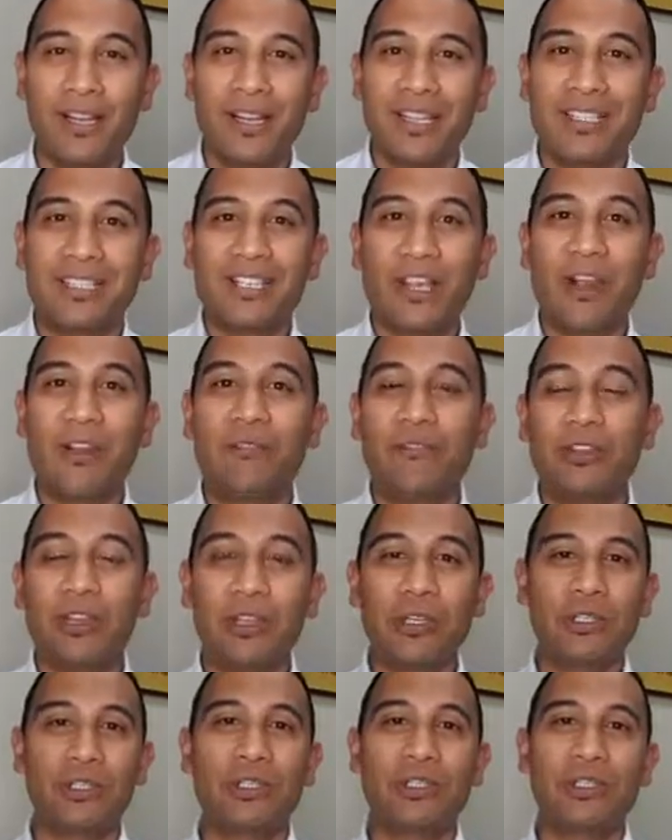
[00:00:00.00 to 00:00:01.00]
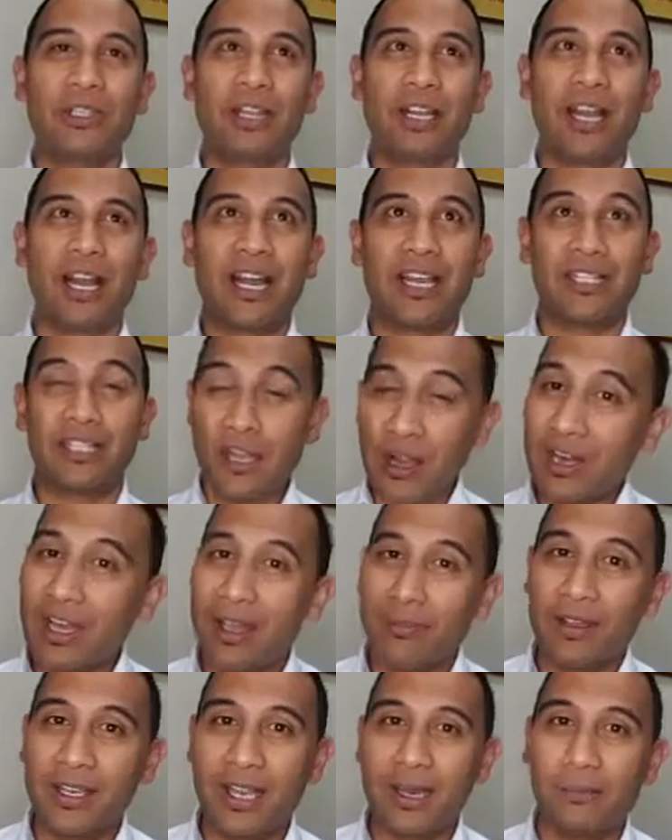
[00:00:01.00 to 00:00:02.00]
So if you don't
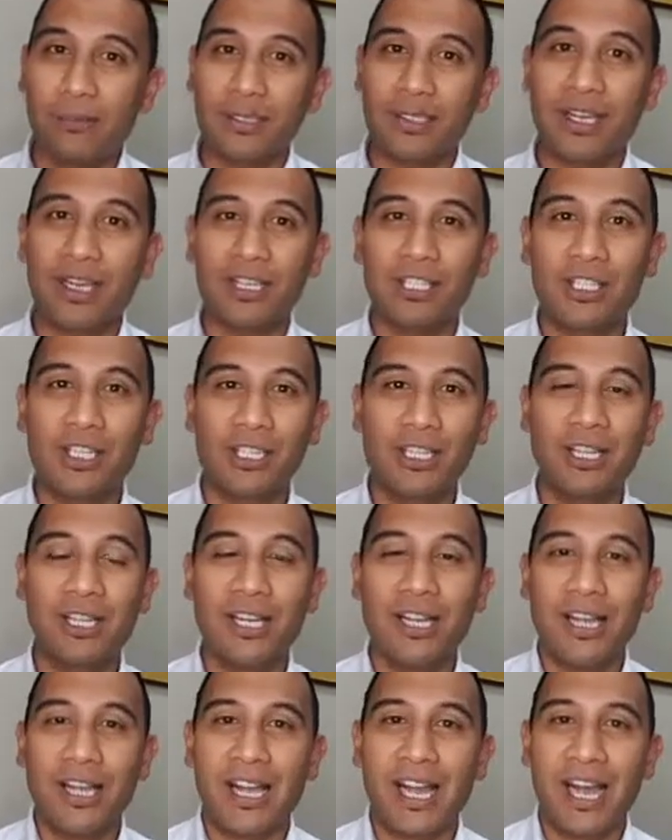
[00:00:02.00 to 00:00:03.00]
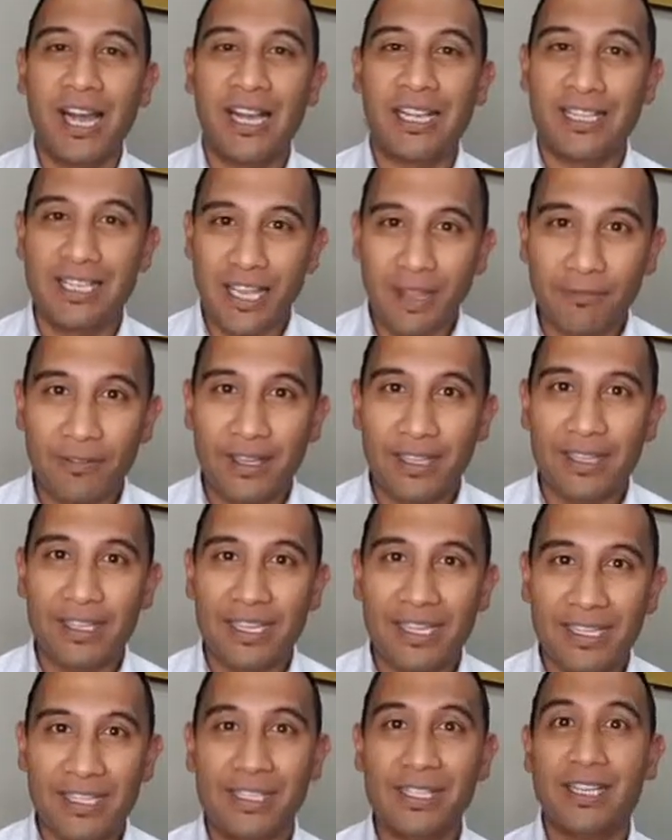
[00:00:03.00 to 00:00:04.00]
have income protection, definitely
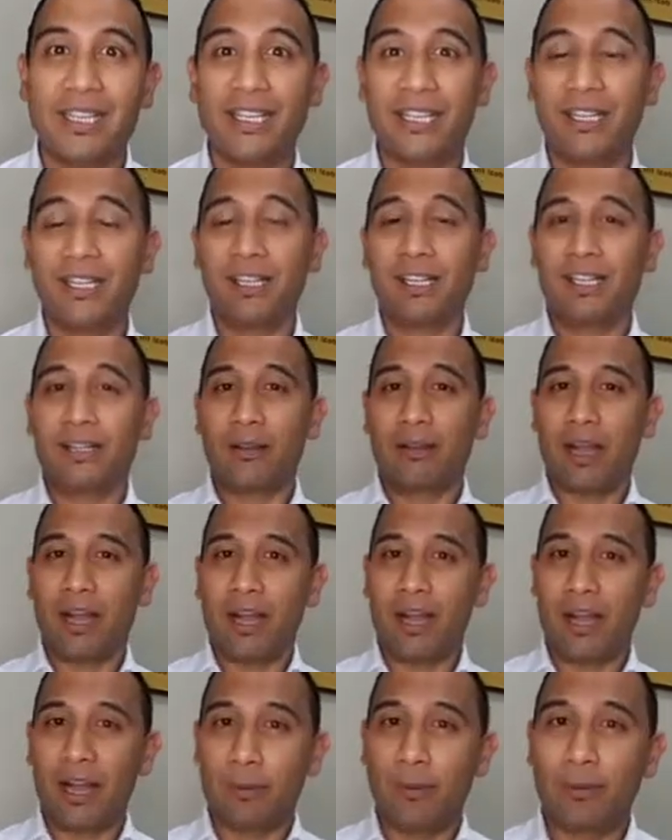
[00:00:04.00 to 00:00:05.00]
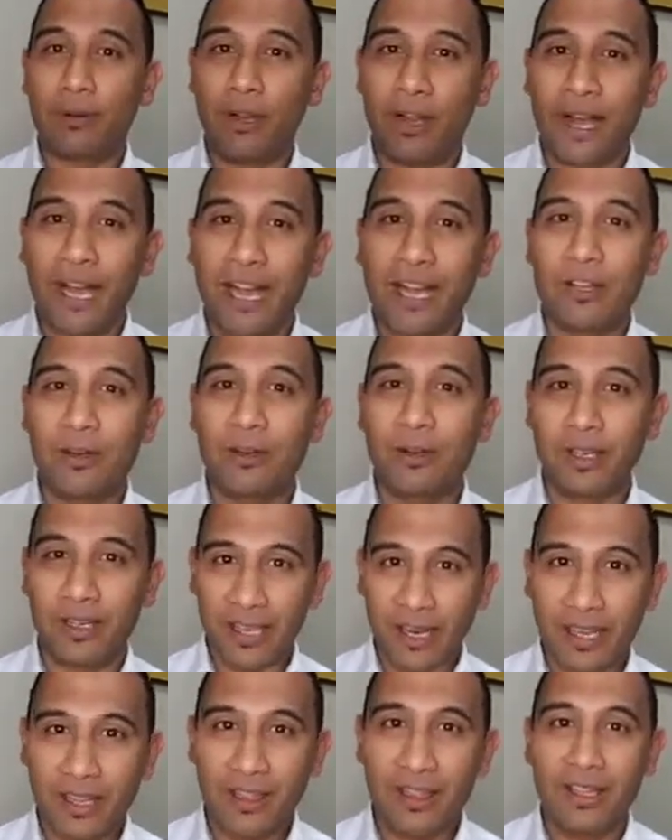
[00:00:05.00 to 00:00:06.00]
consider applying or
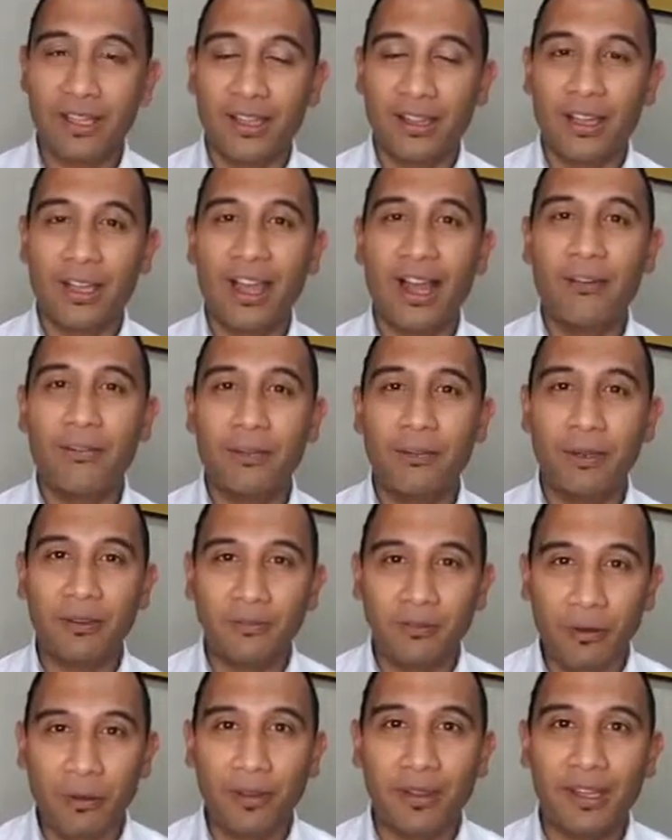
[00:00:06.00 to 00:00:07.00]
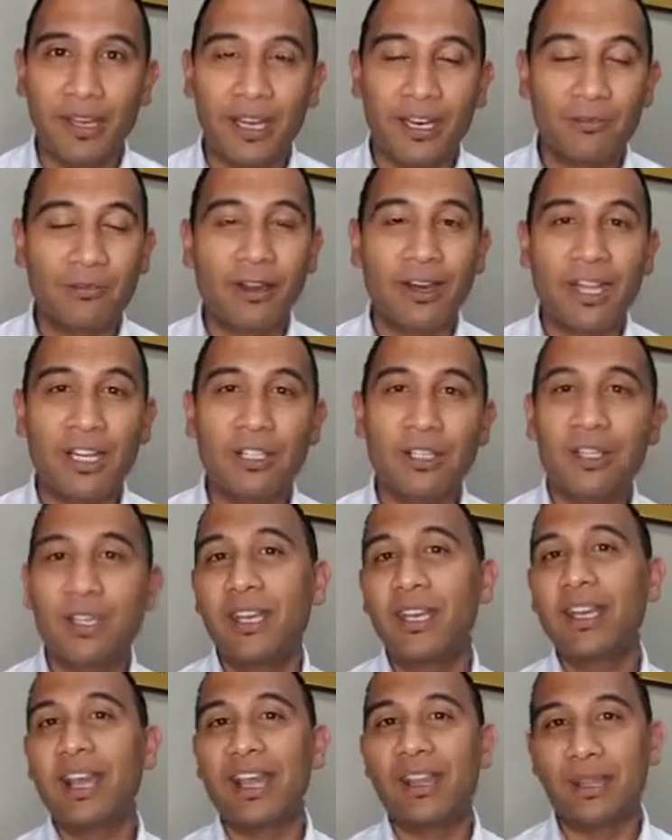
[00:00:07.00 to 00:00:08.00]
getting the cover before the end of financial
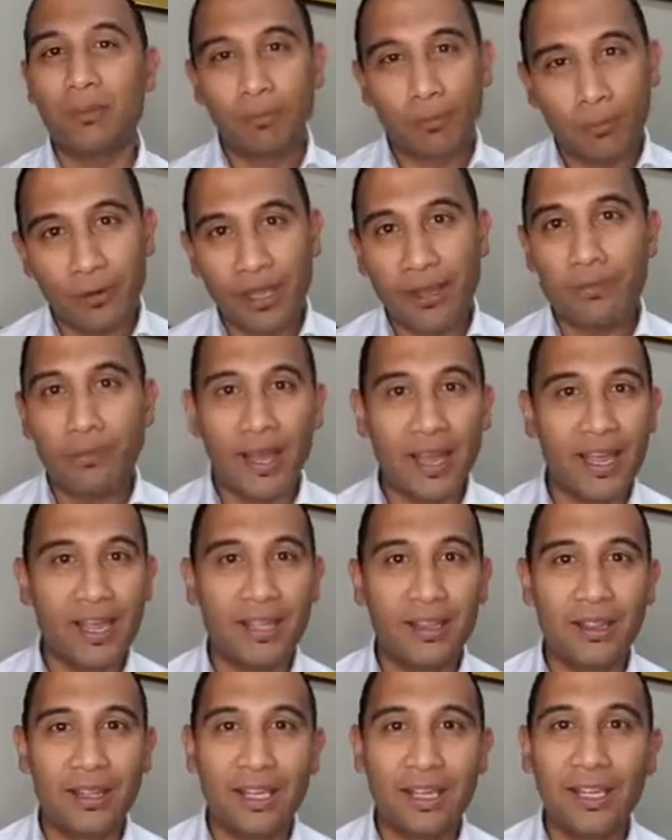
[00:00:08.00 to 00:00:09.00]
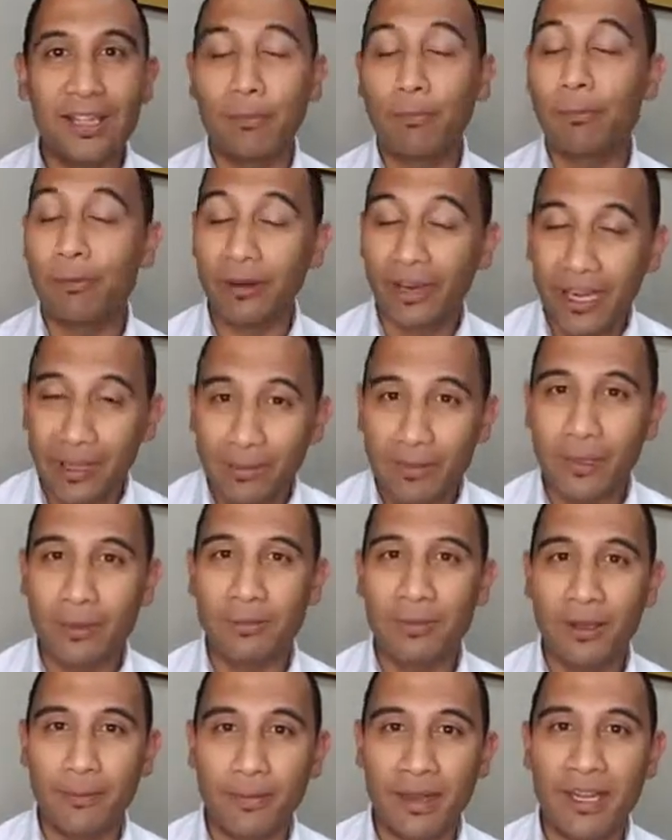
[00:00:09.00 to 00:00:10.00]
year, and then prepaying the
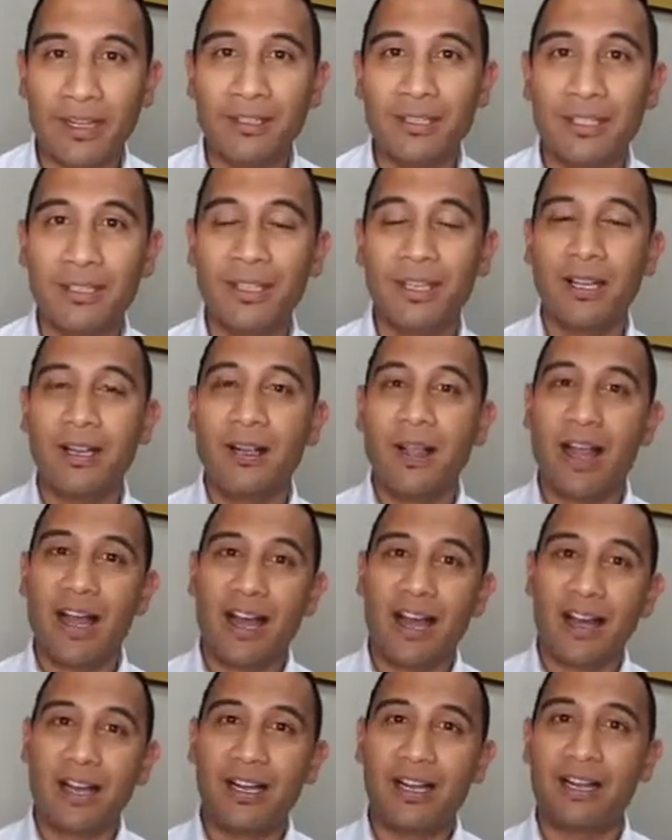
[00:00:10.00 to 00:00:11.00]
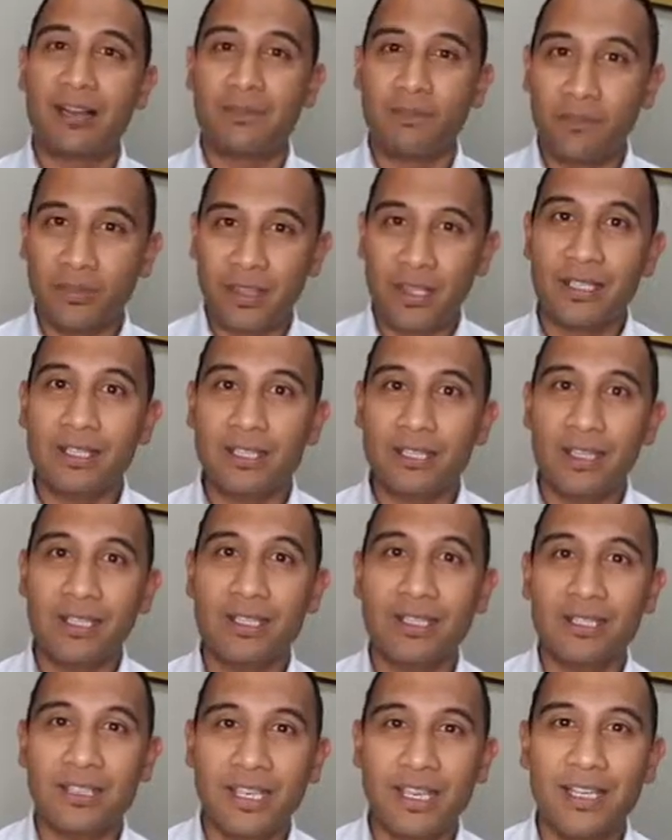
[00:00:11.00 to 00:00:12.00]
premium amounts
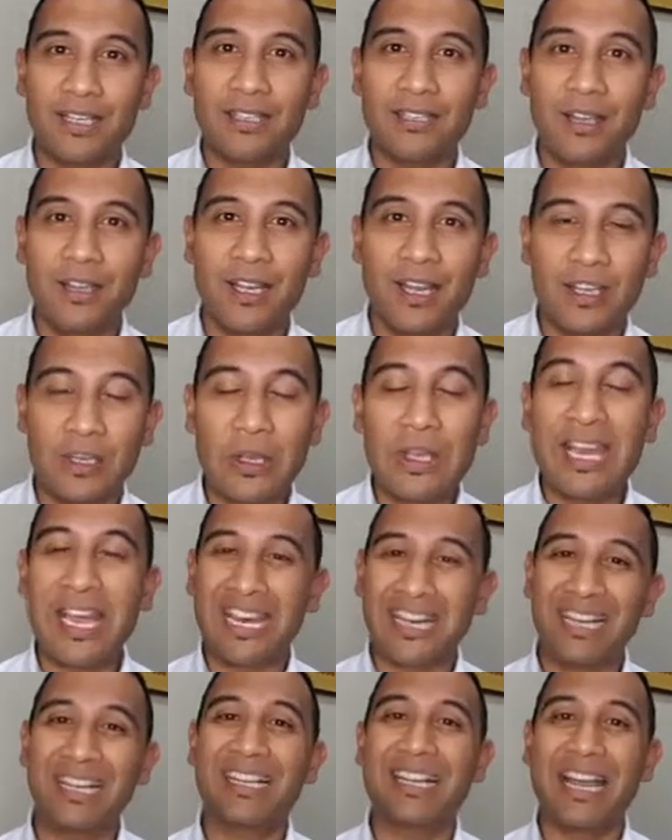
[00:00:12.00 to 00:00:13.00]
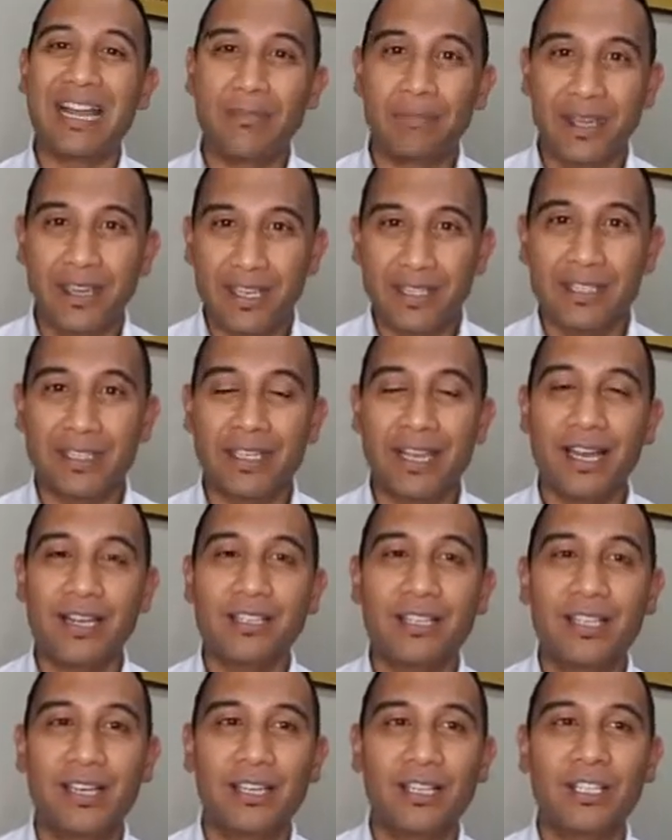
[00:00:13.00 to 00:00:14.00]
this year, so that you can claim that as a
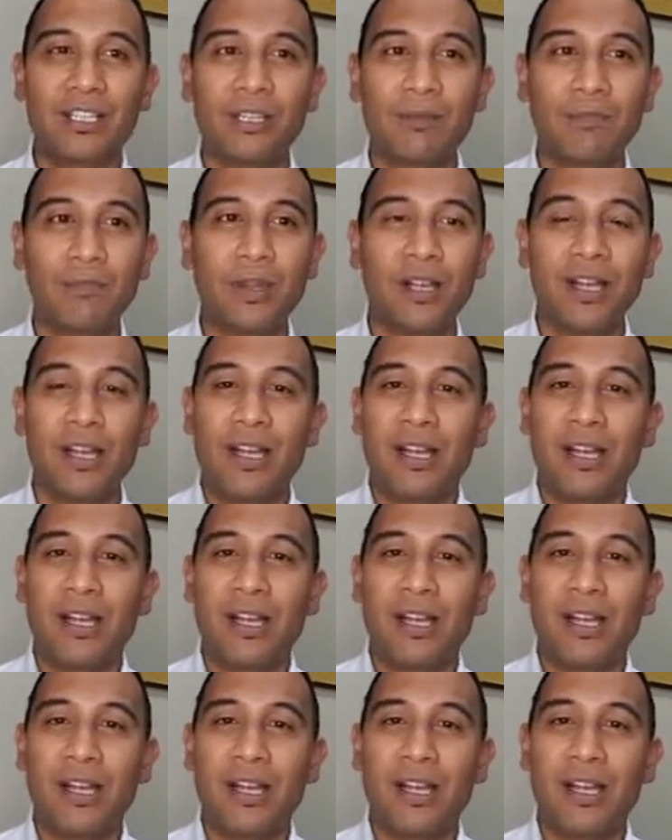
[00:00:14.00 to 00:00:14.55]
tax deduction.